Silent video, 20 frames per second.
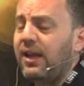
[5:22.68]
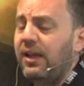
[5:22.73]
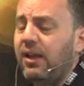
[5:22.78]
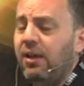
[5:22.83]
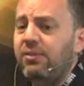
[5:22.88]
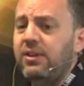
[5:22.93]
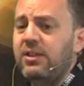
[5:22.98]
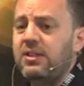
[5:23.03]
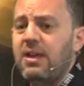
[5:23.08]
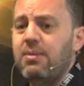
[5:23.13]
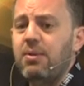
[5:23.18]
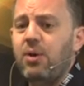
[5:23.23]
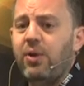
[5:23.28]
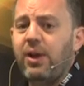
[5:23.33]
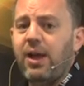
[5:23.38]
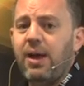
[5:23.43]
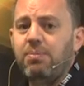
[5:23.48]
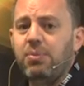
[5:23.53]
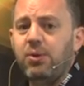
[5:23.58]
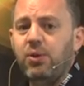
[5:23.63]
a lovely demo on
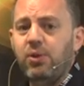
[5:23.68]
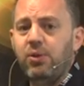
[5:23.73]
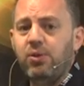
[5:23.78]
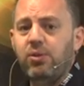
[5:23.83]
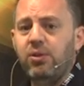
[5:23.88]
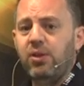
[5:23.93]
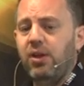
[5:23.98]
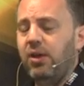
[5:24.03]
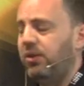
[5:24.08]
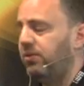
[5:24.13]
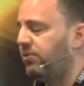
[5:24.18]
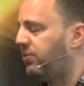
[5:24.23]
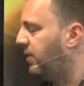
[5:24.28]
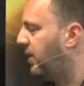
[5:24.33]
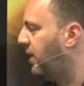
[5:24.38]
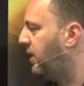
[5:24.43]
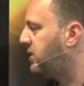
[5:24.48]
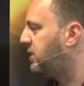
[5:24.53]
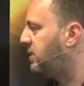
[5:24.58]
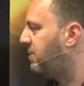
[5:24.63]
our booth of
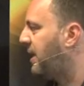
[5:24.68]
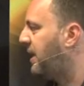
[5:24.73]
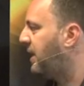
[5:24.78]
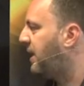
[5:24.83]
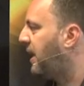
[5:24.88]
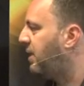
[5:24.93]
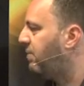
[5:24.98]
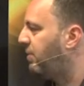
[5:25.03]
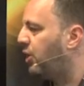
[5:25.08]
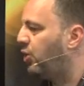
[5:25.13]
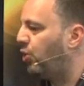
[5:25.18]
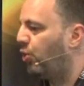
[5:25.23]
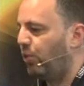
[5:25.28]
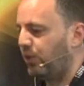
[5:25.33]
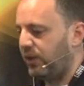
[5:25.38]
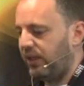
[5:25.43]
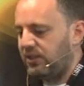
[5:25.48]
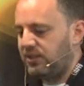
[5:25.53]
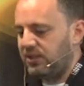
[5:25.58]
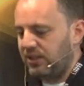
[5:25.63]
some 8K
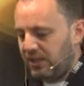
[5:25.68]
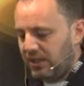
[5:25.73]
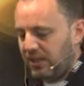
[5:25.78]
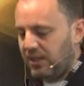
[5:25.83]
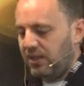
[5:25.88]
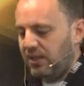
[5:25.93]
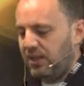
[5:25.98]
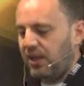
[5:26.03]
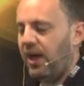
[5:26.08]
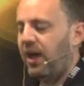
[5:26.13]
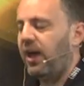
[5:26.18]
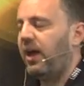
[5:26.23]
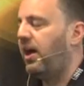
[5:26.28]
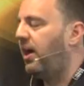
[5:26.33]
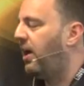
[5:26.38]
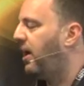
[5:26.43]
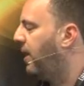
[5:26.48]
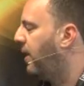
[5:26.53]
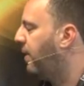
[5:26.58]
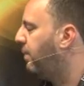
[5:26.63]
recorded
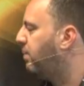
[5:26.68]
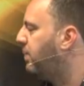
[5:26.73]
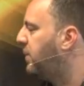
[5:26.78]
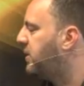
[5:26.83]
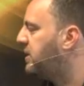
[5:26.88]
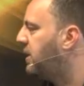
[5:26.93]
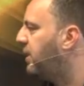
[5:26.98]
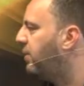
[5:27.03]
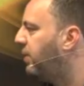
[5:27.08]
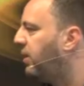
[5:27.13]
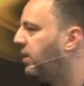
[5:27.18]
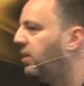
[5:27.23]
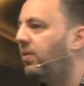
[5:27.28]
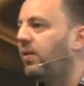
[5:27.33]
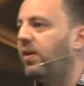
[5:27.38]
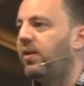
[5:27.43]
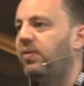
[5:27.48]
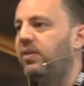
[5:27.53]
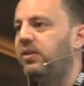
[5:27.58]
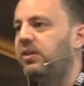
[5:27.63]
material,
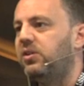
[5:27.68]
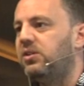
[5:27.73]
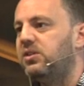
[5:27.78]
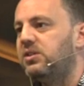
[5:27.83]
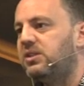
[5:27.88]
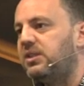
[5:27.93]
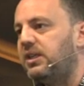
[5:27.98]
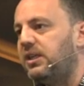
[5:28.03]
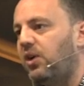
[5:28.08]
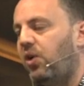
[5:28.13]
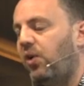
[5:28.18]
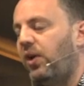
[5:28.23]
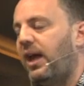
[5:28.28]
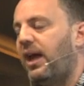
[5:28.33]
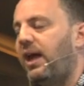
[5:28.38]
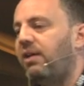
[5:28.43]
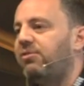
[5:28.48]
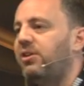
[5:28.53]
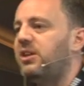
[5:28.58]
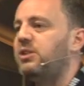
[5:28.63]
and you can see on
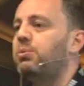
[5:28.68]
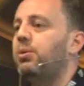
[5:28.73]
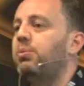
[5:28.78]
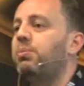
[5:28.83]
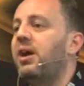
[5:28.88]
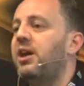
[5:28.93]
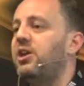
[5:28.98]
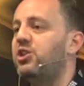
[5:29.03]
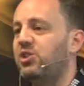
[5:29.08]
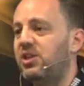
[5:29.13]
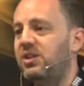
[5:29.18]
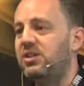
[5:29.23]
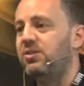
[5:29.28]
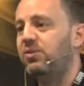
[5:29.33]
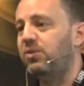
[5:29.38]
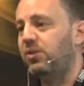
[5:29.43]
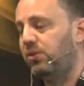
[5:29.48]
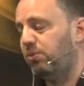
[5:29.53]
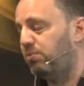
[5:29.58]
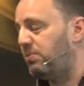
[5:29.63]
our Facebook page an
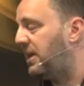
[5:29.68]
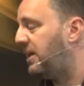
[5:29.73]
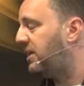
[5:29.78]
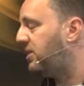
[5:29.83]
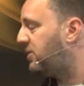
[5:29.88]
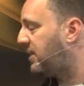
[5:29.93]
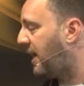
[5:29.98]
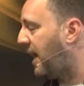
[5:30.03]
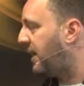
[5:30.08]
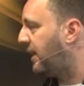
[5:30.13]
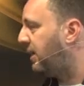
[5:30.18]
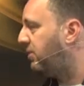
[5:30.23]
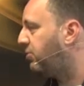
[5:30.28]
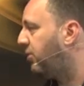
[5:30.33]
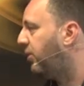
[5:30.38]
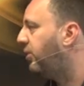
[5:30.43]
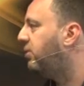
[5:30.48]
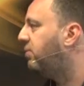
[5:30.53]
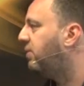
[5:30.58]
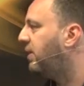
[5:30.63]
interview of me standing in
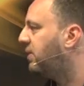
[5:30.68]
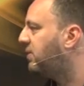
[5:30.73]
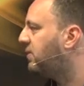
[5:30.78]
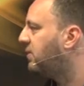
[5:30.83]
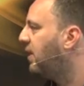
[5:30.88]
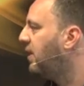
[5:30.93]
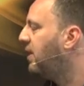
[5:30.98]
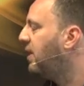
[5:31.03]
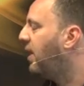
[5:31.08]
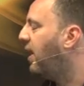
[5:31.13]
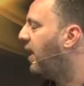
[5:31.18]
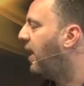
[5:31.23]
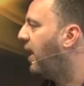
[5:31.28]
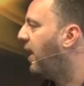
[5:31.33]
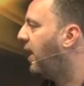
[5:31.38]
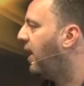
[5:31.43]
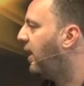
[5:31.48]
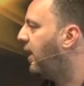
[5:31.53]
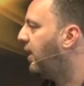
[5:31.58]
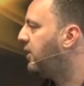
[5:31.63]
front of this,
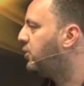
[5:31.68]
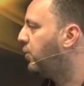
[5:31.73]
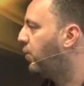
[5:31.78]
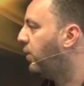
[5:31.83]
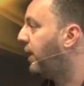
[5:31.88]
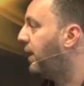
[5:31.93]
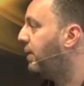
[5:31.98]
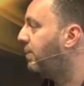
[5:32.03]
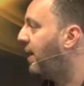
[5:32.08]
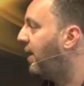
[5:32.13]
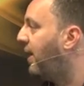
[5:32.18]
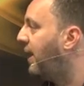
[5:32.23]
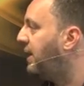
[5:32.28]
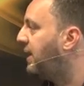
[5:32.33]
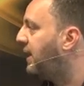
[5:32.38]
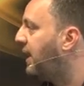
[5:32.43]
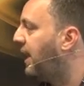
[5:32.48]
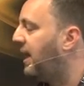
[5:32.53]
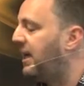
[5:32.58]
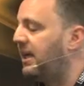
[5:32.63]
talking about
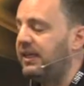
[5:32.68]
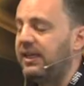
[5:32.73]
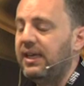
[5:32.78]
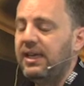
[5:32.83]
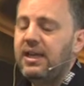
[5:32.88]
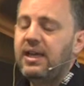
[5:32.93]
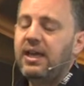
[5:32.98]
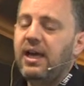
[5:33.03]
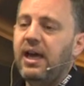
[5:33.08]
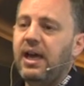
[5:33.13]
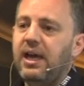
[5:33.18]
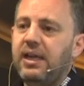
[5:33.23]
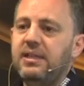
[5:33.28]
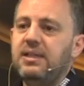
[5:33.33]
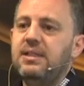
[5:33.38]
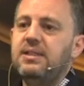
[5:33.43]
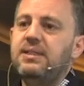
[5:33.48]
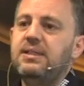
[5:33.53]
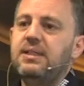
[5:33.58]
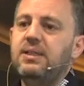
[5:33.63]
8K
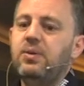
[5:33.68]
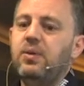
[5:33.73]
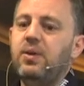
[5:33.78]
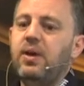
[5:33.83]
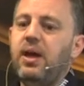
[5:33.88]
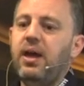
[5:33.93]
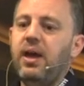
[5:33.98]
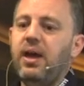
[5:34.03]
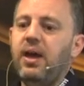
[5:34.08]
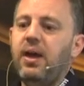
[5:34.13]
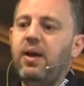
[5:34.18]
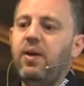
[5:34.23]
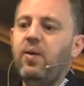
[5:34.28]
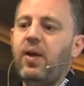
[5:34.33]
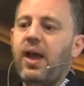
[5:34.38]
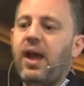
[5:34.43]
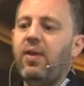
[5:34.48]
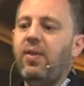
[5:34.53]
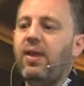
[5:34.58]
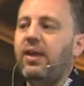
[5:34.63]
and
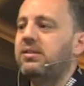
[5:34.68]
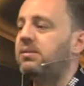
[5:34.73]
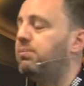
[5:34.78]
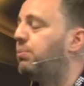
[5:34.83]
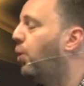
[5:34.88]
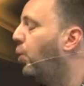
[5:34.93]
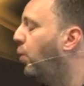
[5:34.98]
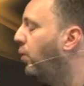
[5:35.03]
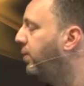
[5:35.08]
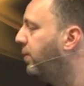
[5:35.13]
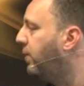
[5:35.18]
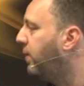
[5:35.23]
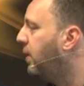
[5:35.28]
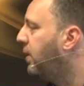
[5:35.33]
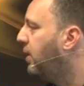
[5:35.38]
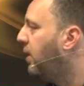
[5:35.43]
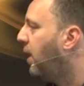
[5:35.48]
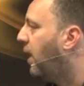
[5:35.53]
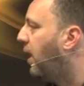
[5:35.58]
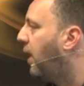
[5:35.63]
how that's important.
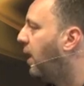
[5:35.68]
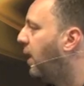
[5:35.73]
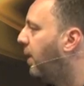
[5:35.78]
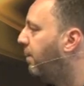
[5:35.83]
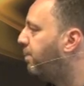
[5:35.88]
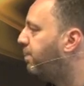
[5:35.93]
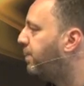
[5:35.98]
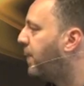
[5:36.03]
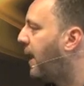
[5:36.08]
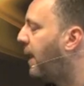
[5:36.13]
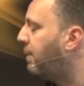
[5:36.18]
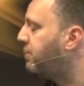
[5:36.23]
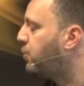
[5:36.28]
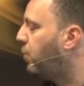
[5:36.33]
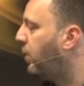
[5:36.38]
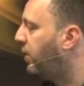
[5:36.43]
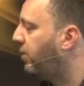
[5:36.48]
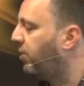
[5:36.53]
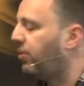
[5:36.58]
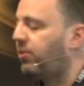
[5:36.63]
Perhaps
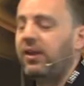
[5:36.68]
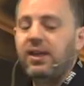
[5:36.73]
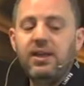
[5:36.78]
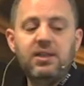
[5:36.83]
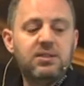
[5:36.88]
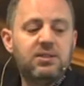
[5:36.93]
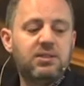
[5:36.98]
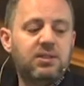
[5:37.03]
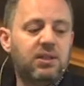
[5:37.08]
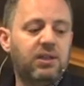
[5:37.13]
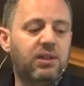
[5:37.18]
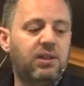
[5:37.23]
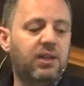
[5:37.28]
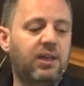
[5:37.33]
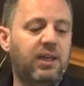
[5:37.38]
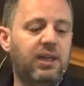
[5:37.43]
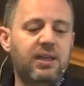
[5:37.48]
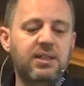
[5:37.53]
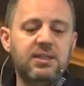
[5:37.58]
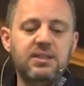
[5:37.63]
one of the things that
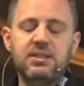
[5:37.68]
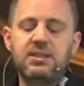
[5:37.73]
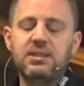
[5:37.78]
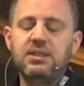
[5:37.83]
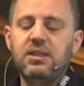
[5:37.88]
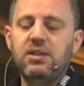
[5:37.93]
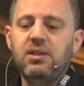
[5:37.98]
is